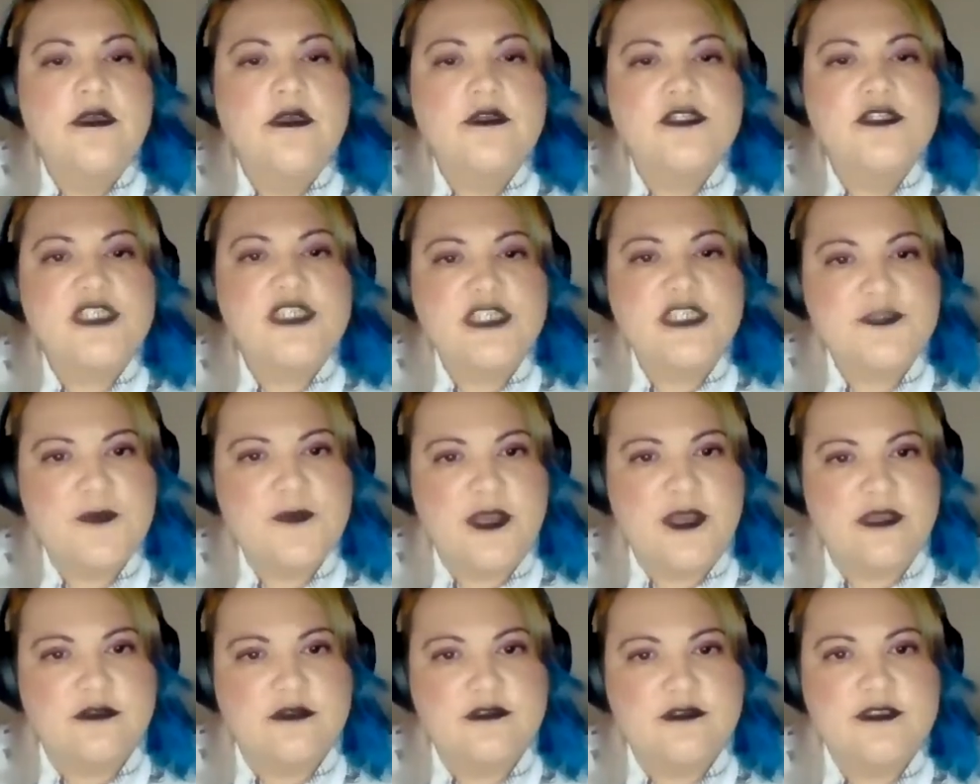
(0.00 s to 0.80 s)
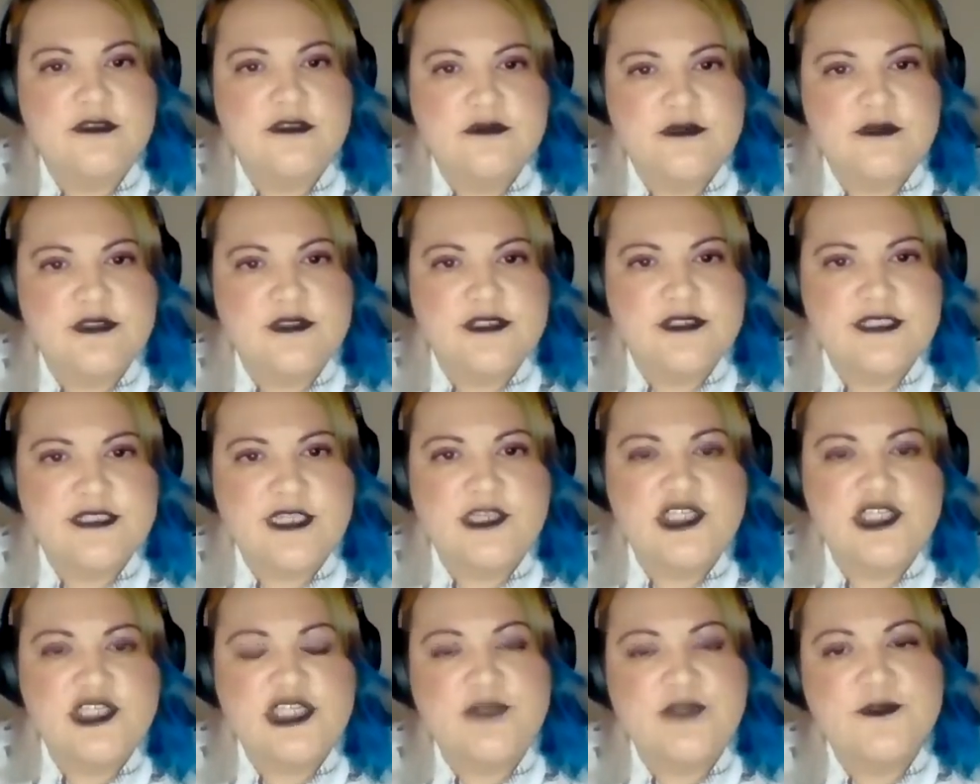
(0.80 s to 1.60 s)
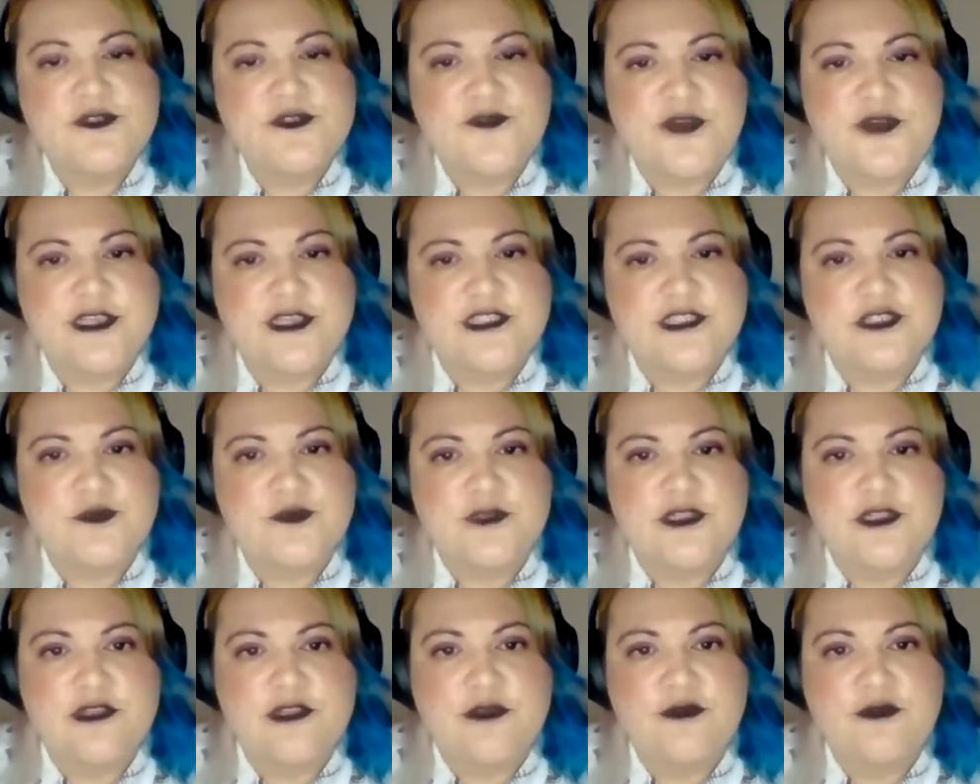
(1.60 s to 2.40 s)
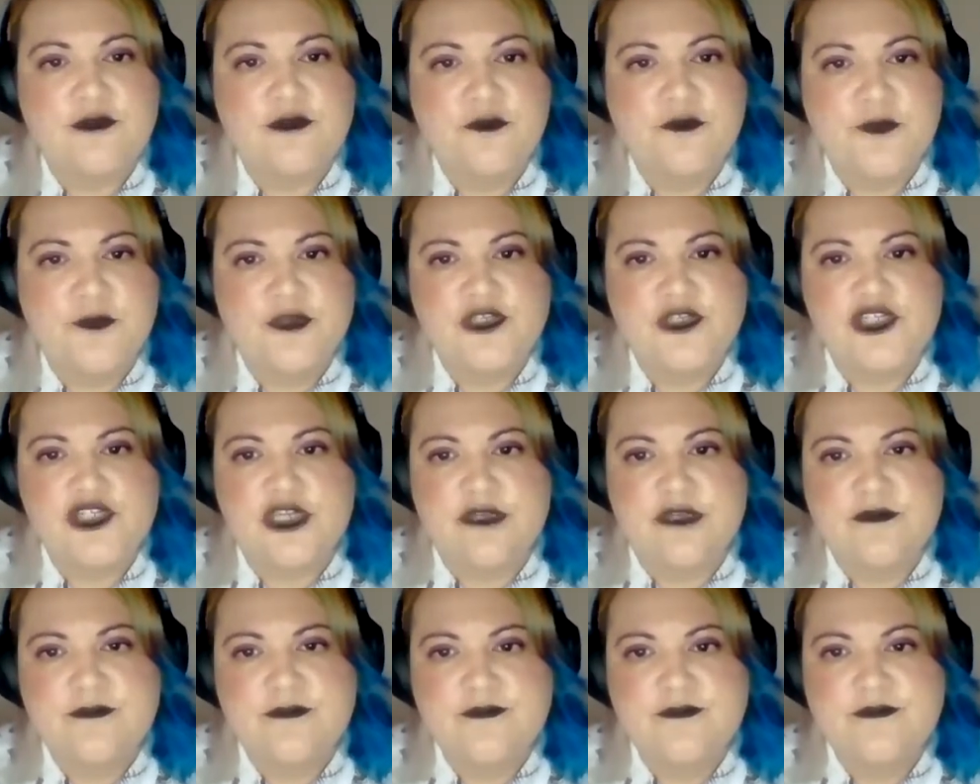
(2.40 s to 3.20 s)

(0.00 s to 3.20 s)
She smiled and said she was friends with a local butcher.